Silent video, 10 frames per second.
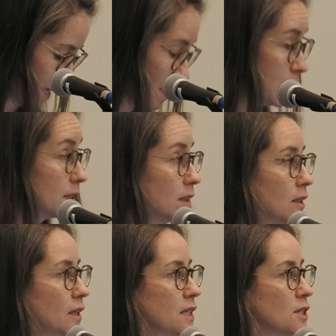It
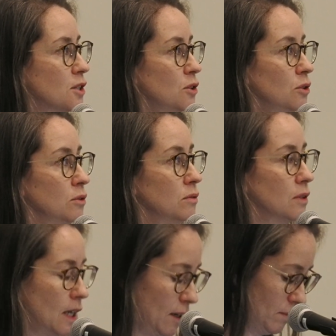needs to
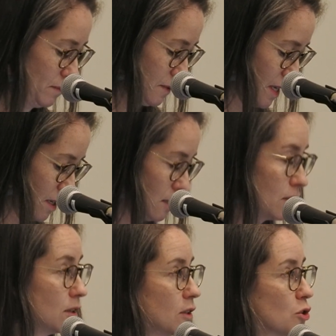then
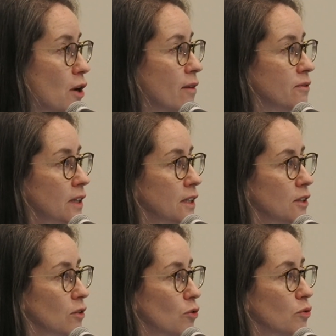traffic
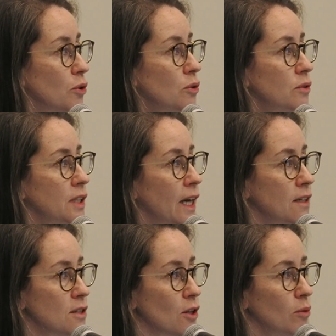through the
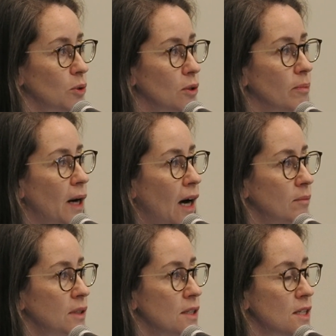endosomal
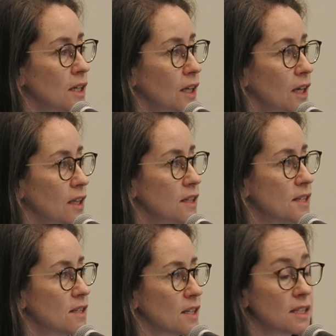compartments.
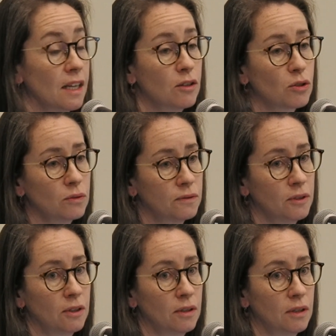This is essential for